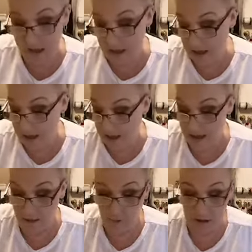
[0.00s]
be
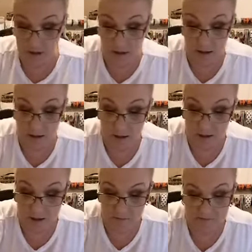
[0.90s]
hid
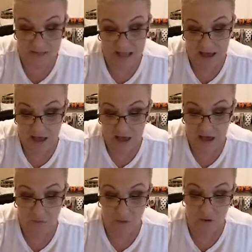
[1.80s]
because
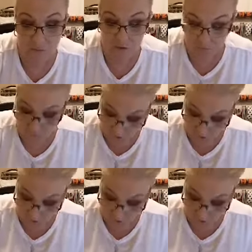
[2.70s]
I want to put a